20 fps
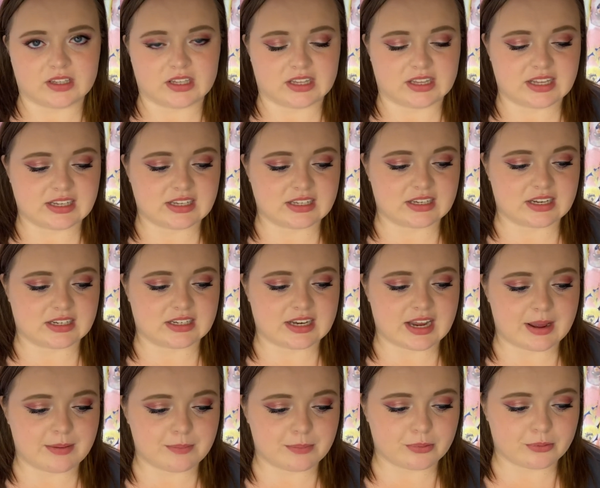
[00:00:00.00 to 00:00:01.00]
This is a
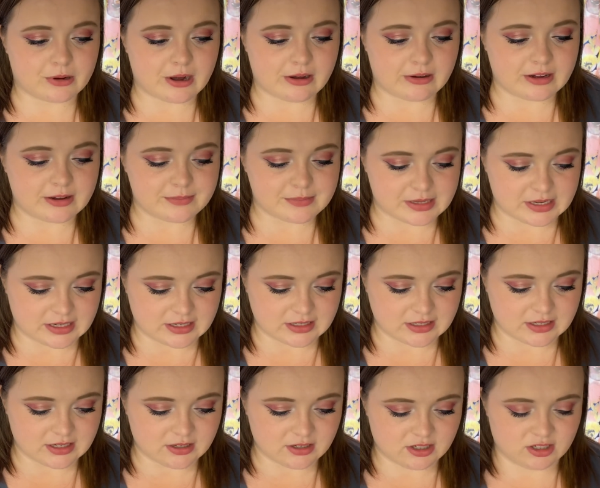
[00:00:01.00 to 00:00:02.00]
temporary
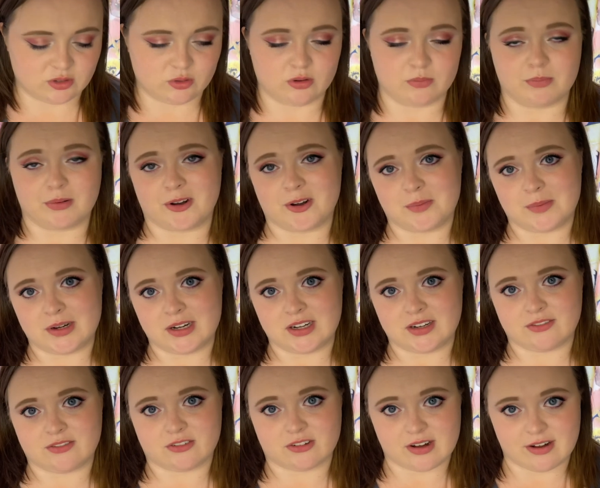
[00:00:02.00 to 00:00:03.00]
means to a permanent,
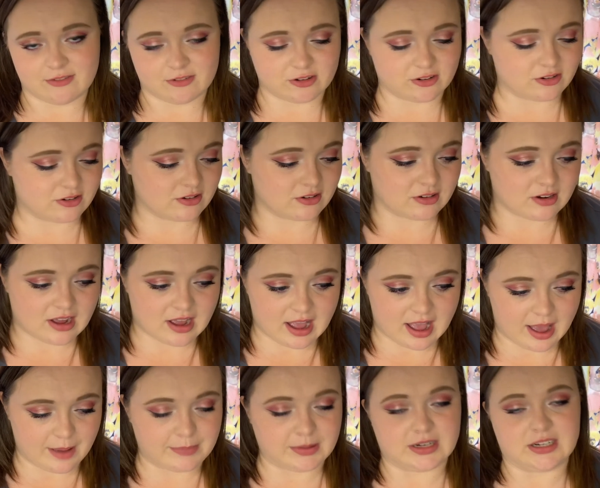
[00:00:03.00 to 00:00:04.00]
forever
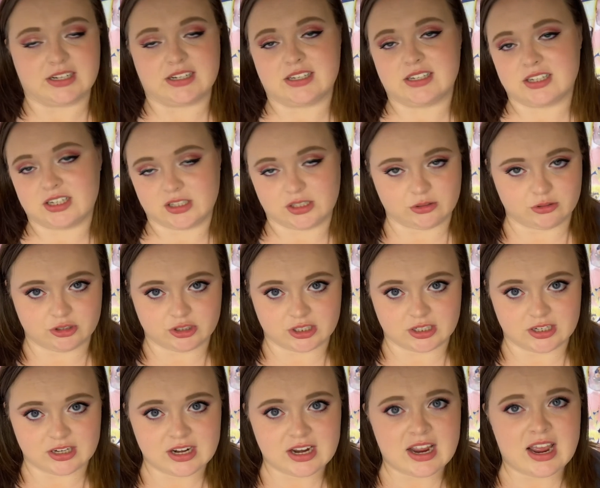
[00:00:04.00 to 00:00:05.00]
happiness
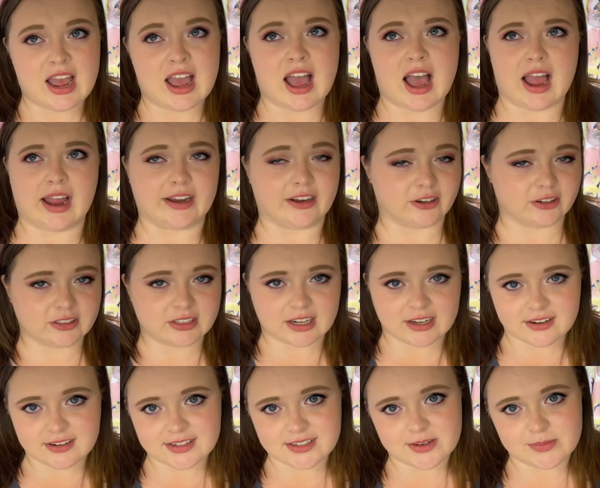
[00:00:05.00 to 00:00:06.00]
solution. I heard that
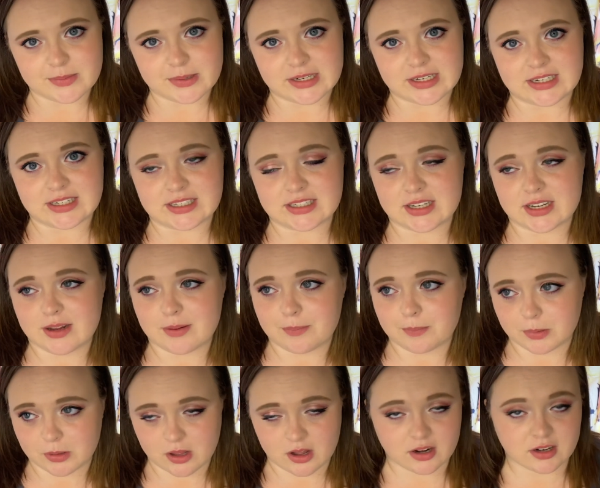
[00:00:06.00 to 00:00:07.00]
on somebody's
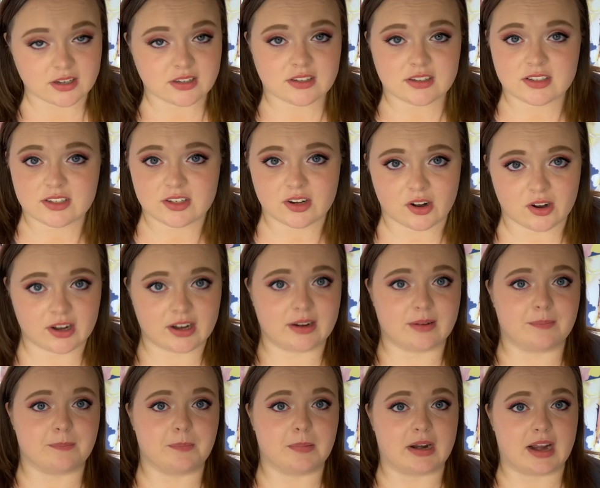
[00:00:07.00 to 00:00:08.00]
blog. Sorry,
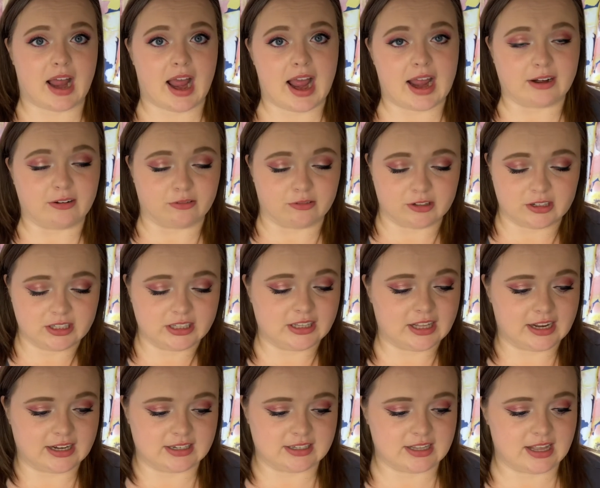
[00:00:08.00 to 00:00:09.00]
but I really
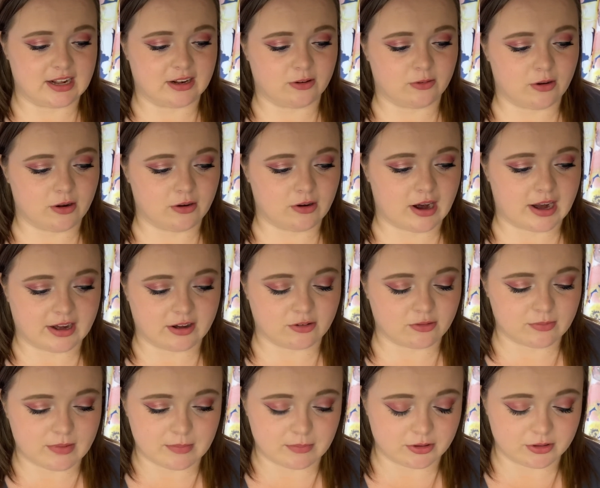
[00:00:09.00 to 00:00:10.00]
liked that quote. I don't
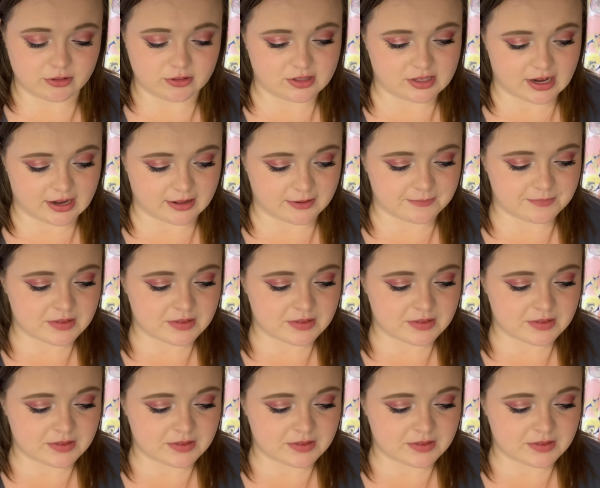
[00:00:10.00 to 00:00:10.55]
remember who said it.